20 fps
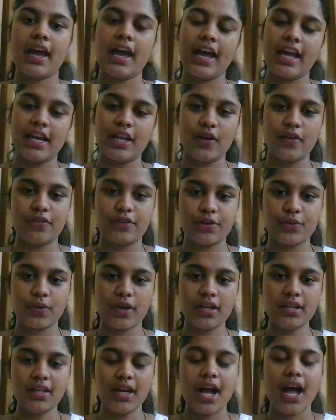Hello
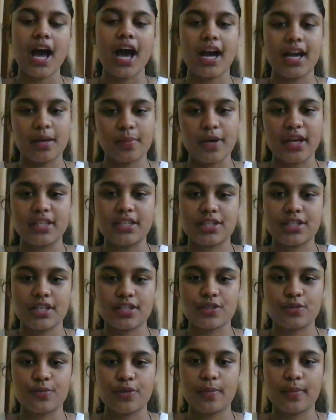everyone, I am Adhistaa
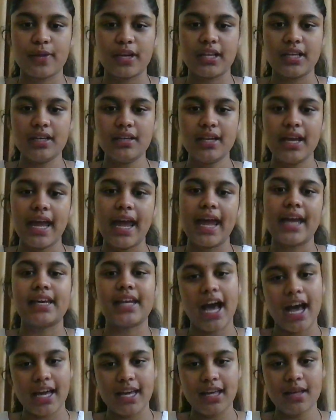Subramanian and
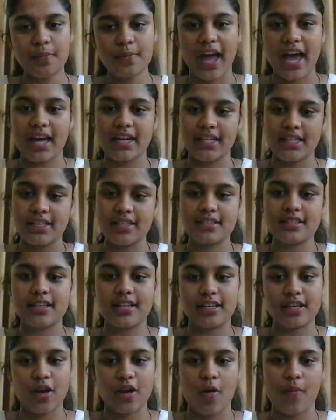I am an intern
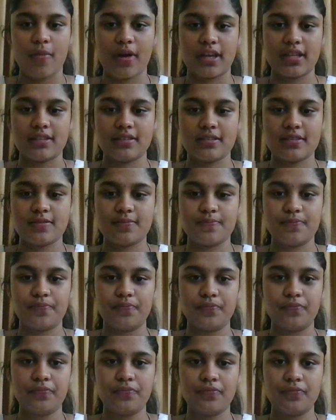at Law Minds.
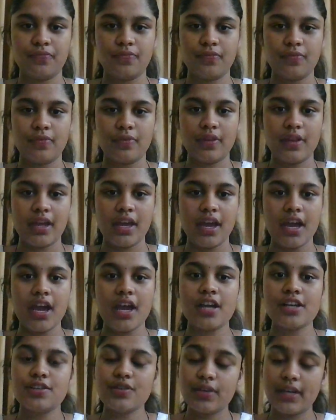
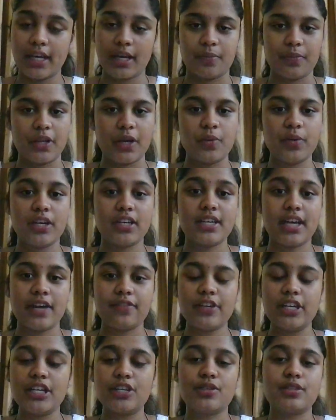Today we are
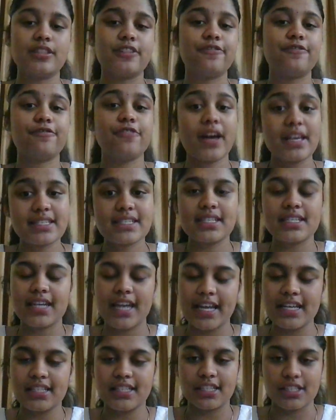diving into the
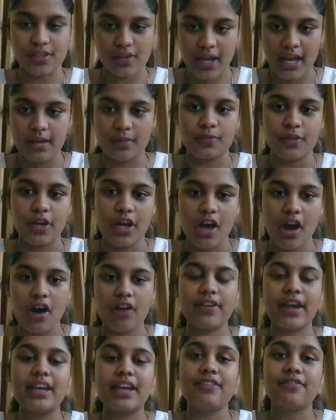fascinating realm
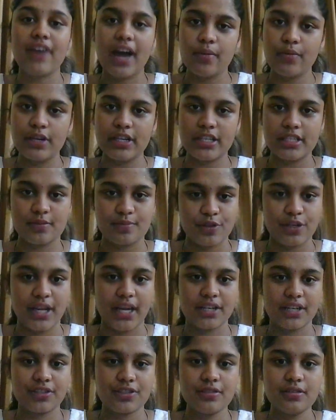of environmental
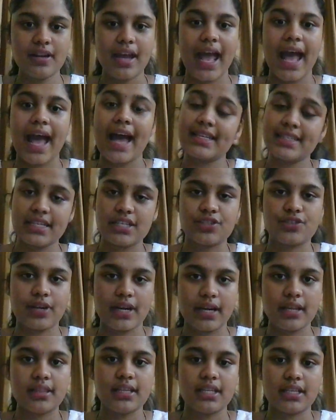protection as
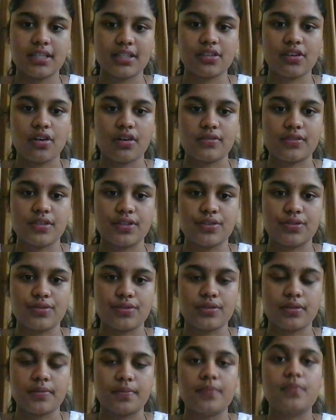enshrined in Indian
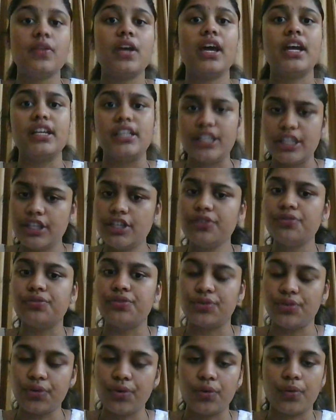Constitution. Did you
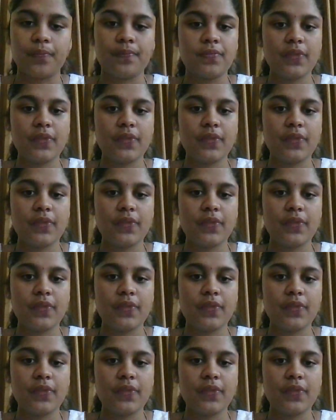know